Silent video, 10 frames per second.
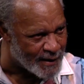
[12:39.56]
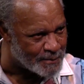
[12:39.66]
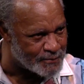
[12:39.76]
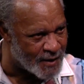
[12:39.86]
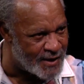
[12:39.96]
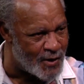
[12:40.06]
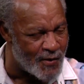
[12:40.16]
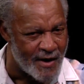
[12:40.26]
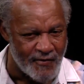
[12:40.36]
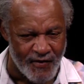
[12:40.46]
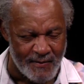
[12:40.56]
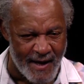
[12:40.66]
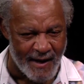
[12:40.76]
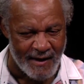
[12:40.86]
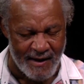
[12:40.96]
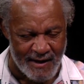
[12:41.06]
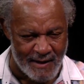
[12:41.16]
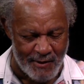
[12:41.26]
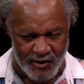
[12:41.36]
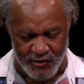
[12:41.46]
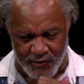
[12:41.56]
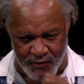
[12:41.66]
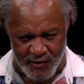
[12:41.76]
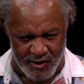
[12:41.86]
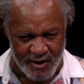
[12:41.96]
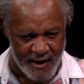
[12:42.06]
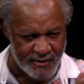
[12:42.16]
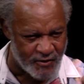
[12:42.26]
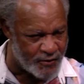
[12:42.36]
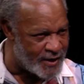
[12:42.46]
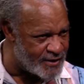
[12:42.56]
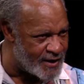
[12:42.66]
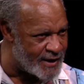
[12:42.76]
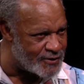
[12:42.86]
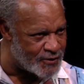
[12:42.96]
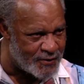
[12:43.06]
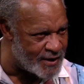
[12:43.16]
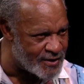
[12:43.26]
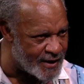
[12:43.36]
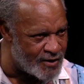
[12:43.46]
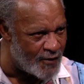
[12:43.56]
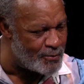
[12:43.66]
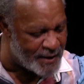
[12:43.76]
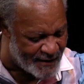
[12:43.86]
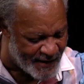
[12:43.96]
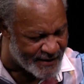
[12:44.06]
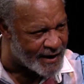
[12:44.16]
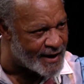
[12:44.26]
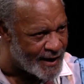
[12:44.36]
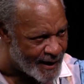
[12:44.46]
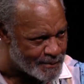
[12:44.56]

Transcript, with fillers: Yes. It don't come from like let me just screw this together and screw that together and screw that together. No, belief had to come.